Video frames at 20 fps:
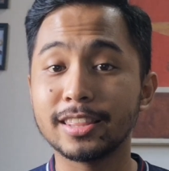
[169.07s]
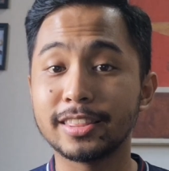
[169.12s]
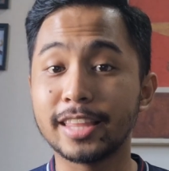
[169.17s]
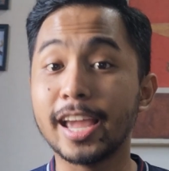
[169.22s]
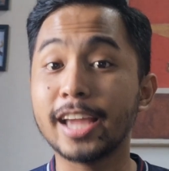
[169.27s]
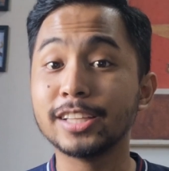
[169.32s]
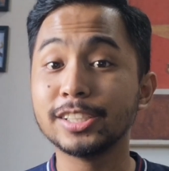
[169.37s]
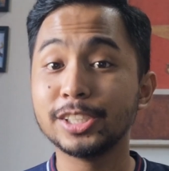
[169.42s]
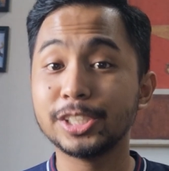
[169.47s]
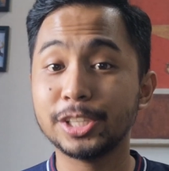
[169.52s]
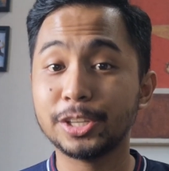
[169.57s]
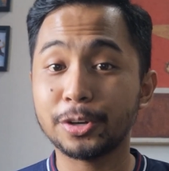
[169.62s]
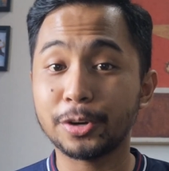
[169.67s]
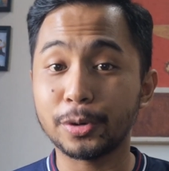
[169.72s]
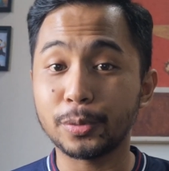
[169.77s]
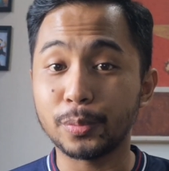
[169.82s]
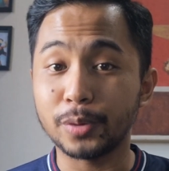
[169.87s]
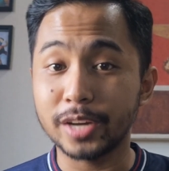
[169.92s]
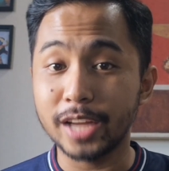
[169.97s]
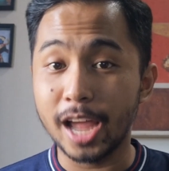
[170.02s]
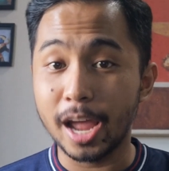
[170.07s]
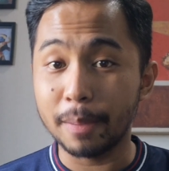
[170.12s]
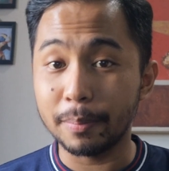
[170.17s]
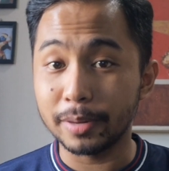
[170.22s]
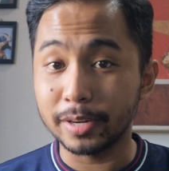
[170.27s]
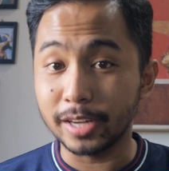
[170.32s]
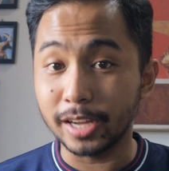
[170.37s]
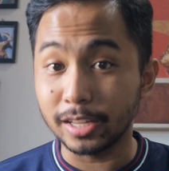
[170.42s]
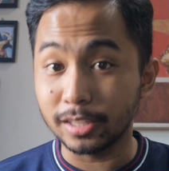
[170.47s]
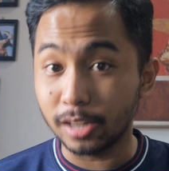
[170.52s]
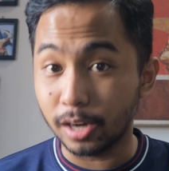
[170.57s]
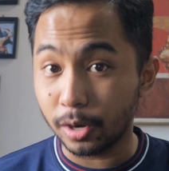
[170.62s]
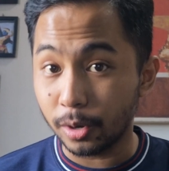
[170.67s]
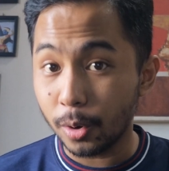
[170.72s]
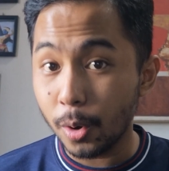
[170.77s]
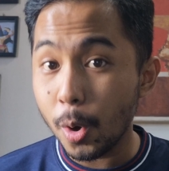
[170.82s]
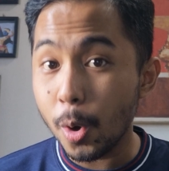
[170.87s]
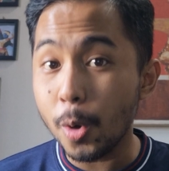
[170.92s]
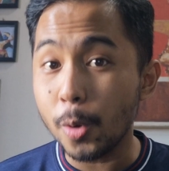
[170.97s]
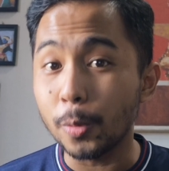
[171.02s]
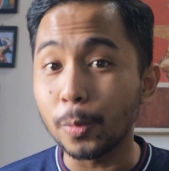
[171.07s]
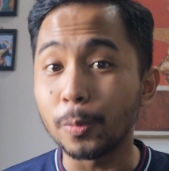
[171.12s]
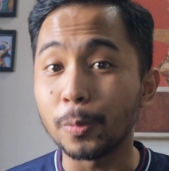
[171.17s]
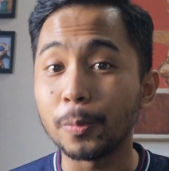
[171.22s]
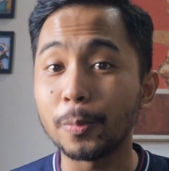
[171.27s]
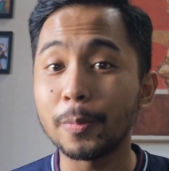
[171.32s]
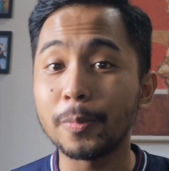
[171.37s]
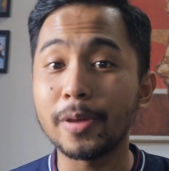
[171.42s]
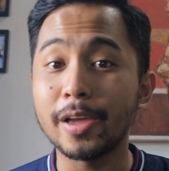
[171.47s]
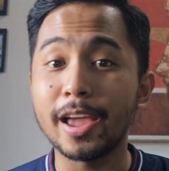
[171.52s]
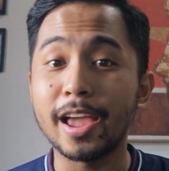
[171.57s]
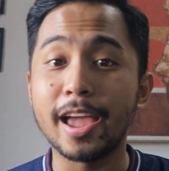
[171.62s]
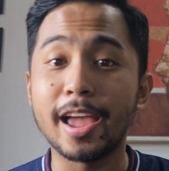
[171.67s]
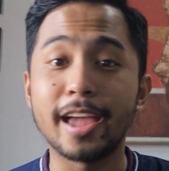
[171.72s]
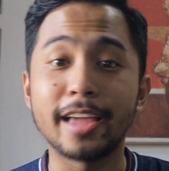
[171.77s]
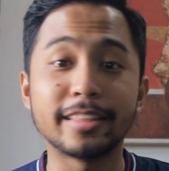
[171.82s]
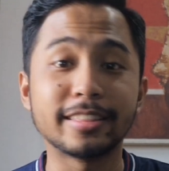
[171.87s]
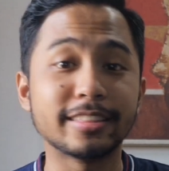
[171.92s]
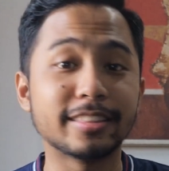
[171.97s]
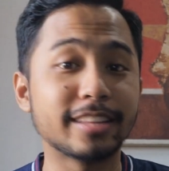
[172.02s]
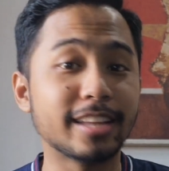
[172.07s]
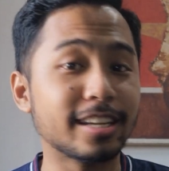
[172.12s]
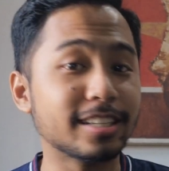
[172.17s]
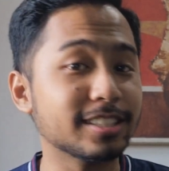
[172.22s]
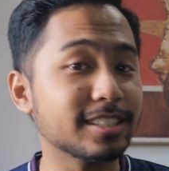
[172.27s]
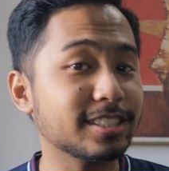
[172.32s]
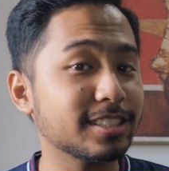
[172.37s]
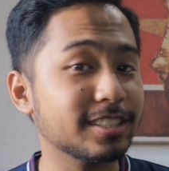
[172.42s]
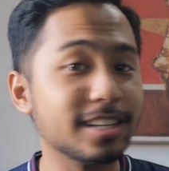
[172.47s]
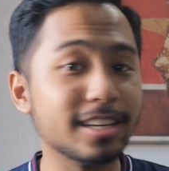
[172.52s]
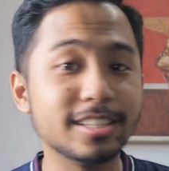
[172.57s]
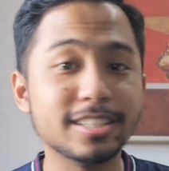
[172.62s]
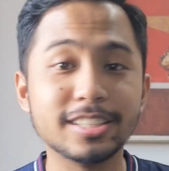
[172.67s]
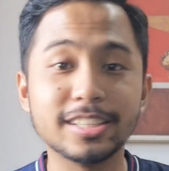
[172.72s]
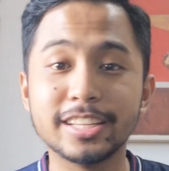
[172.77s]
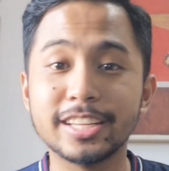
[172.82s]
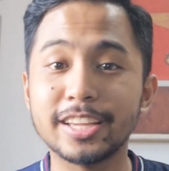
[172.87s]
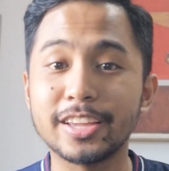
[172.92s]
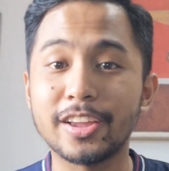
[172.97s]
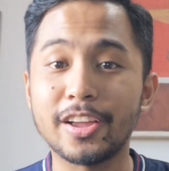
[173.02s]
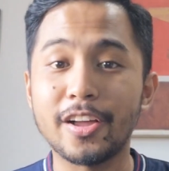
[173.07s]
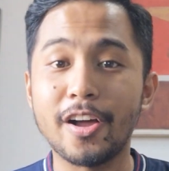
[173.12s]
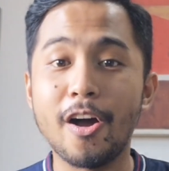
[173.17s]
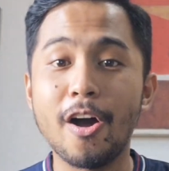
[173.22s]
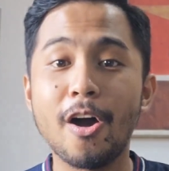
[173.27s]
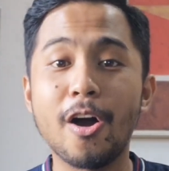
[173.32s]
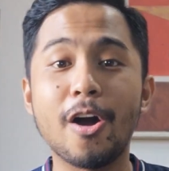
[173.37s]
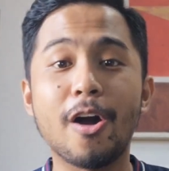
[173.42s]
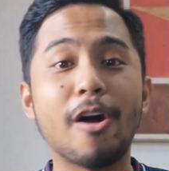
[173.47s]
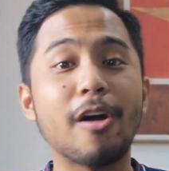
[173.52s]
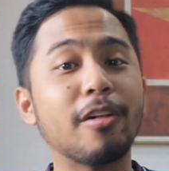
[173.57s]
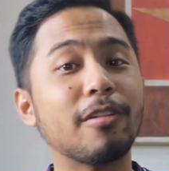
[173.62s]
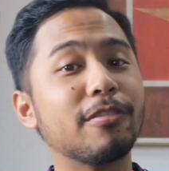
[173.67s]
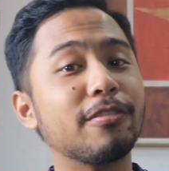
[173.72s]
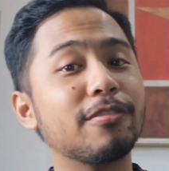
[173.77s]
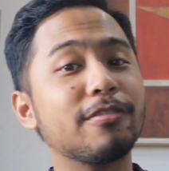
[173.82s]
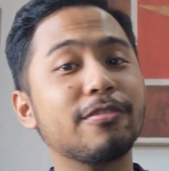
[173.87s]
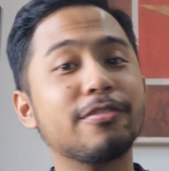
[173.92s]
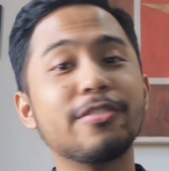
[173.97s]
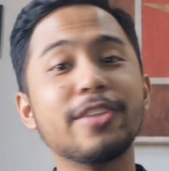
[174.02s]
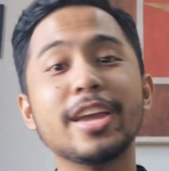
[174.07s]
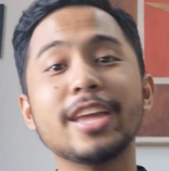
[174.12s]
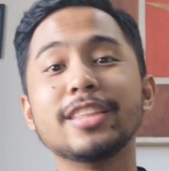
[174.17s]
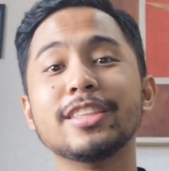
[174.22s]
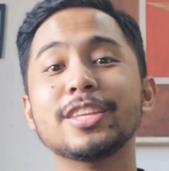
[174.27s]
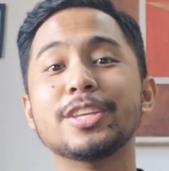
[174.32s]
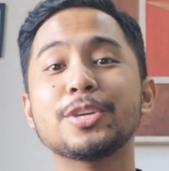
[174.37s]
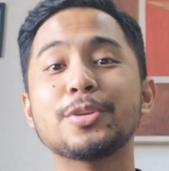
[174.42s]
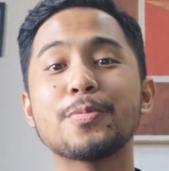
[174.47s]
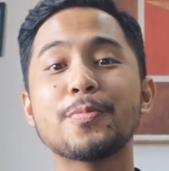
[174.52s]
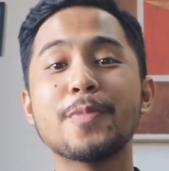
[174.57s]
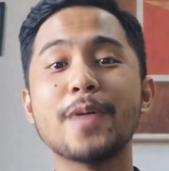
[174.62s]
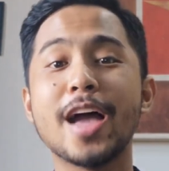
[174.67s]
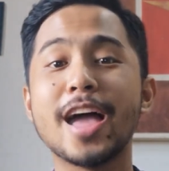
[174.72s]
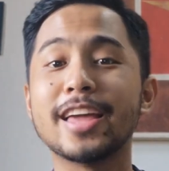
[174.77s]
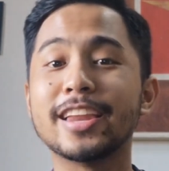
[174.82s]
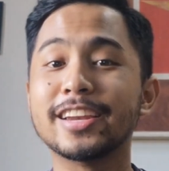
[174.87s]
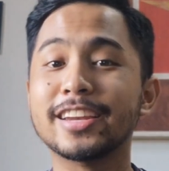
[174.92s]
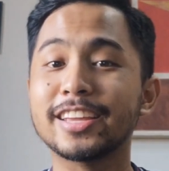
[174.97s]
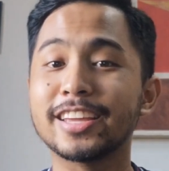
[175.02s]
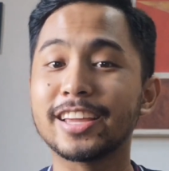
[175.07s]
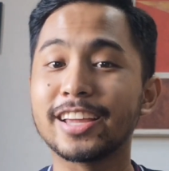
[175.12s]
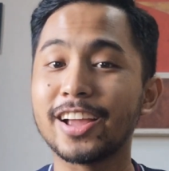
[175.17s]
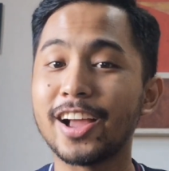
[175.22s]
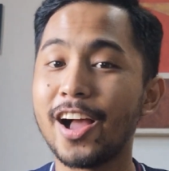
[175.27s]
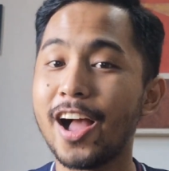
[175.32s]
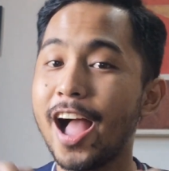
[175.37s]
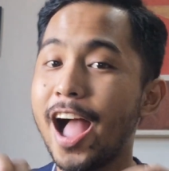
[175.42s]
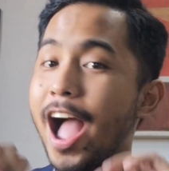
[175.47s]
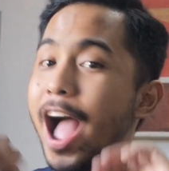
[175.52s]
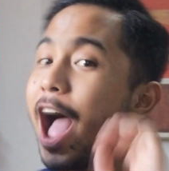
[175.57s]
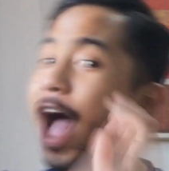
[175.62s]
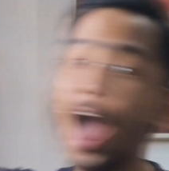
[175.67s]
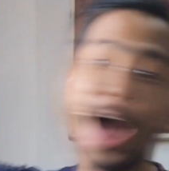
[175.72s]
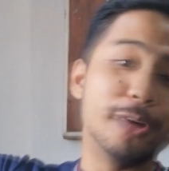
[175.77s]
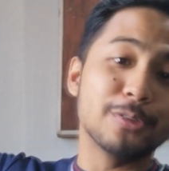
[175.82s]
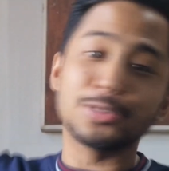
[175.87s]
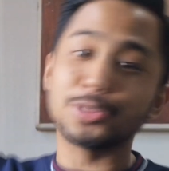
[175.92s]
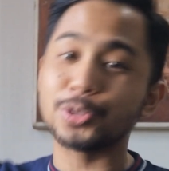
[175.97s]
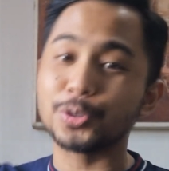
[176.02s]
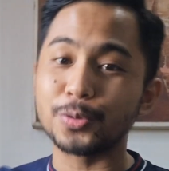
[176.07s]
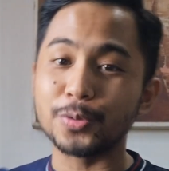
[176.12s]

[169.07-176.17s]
Then she heard what happened at our home, and then suddenly, all faith in humanity out the